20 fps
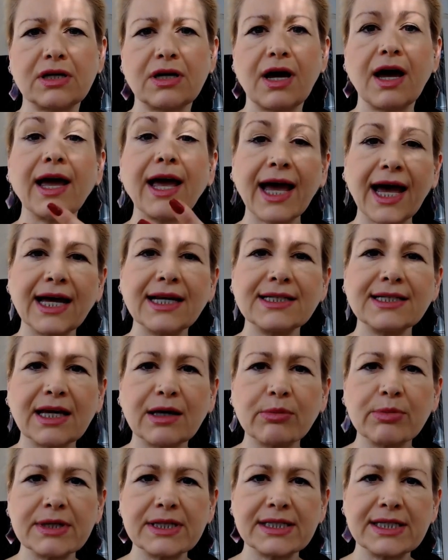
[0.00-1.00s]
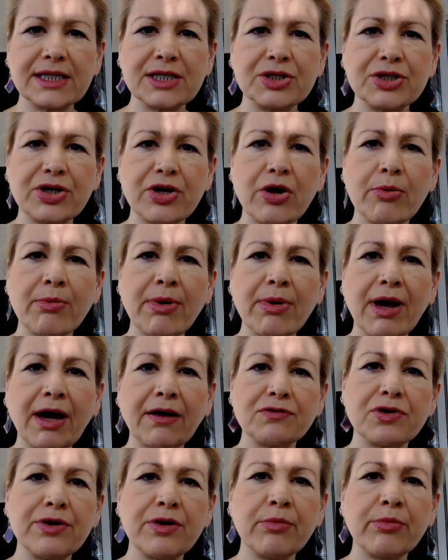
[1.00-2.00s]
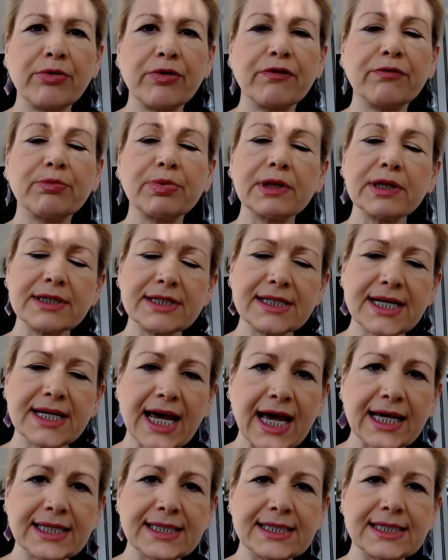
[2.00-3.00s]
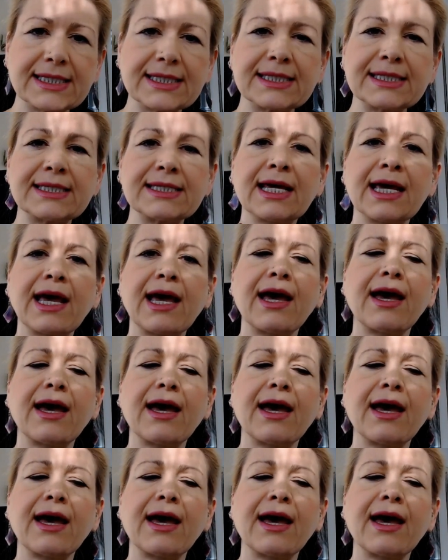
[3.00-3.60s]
I had Gilbert syndrome after a number of blood tests,